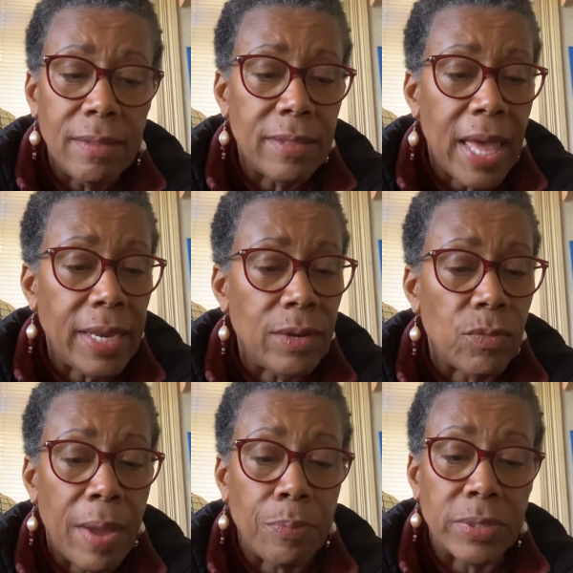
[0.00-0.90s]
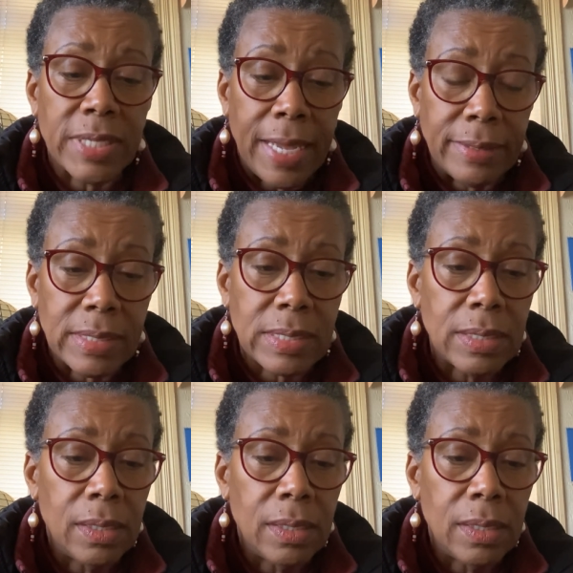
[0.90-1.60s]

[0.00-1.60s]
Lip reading: that it represents.